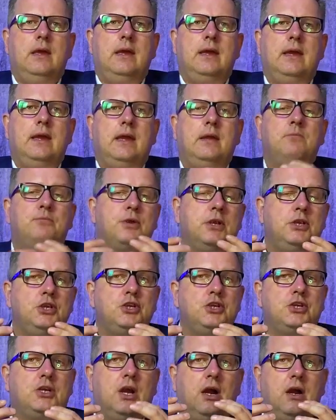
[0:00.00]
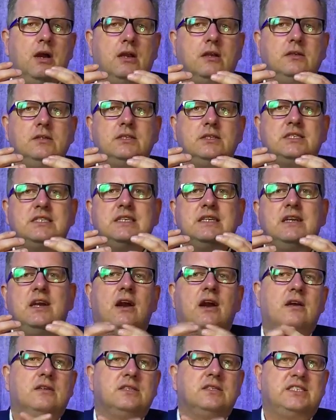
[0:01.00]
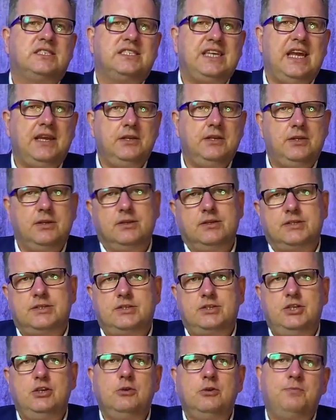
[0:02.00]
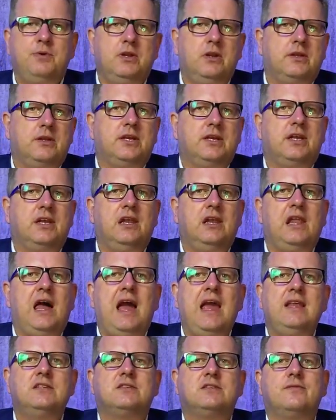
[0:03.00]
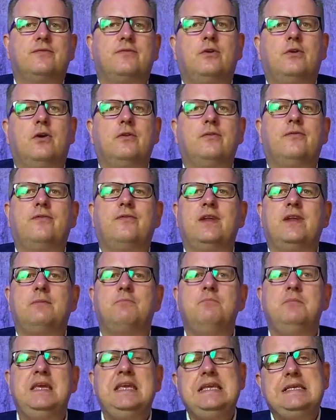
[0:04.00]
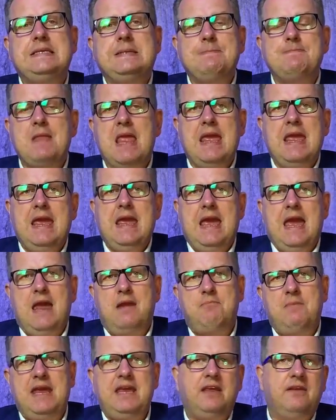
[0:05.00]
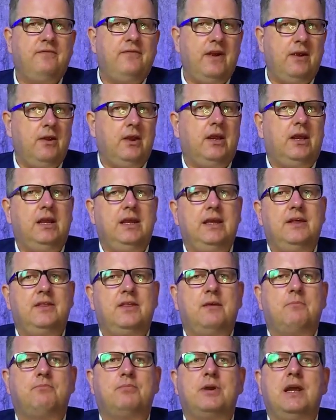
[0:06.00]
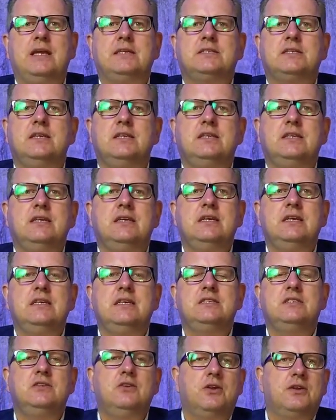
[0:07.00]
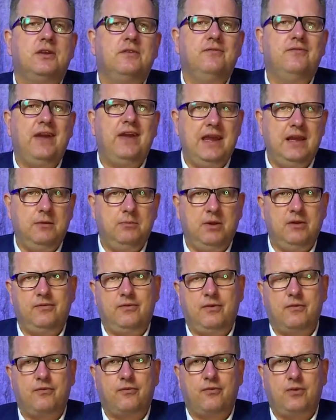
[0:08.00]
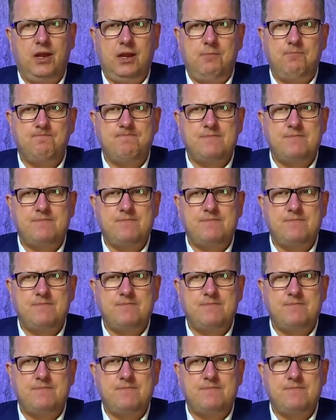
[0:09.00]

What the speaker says: In British gardens and garden centres, geopolitical lines of conflict meet and make it very clear that Brexit is not available for free.